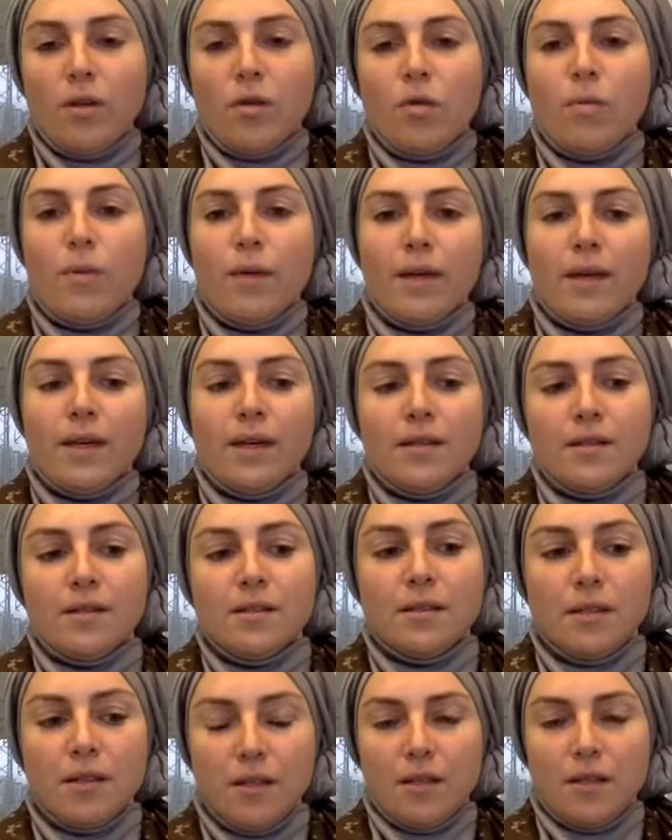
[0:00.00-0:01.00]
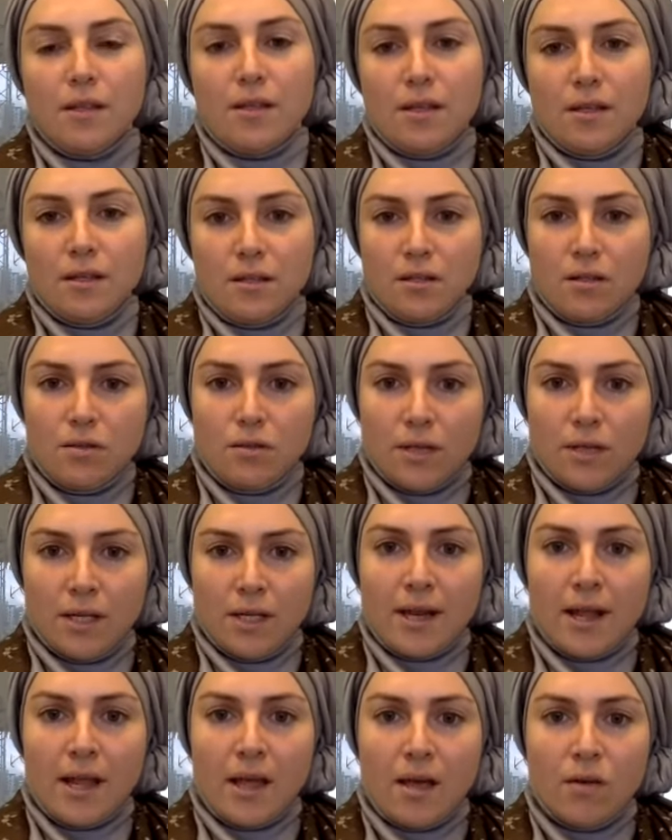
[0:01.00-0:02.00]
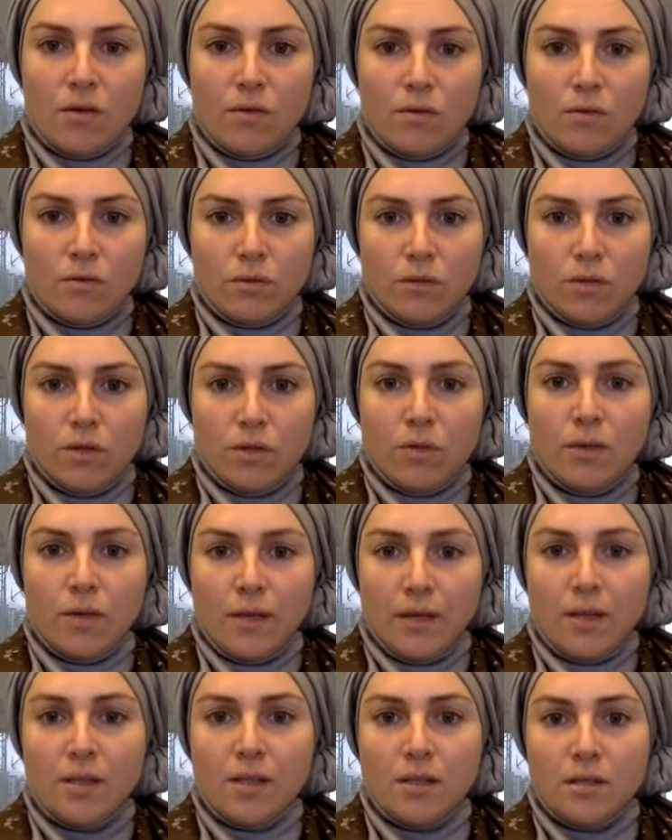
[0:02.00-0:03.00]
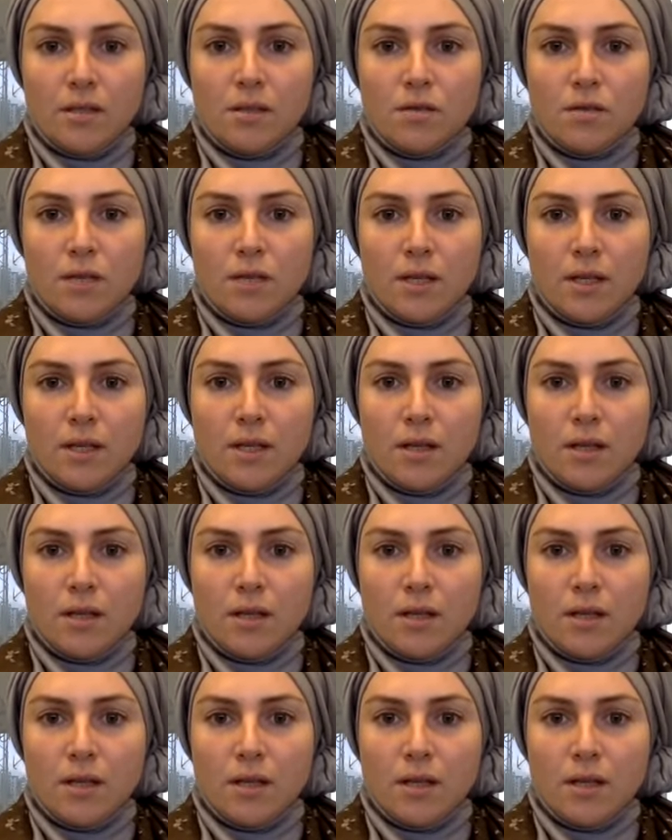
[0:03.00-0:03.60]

go back and study history and how you know in history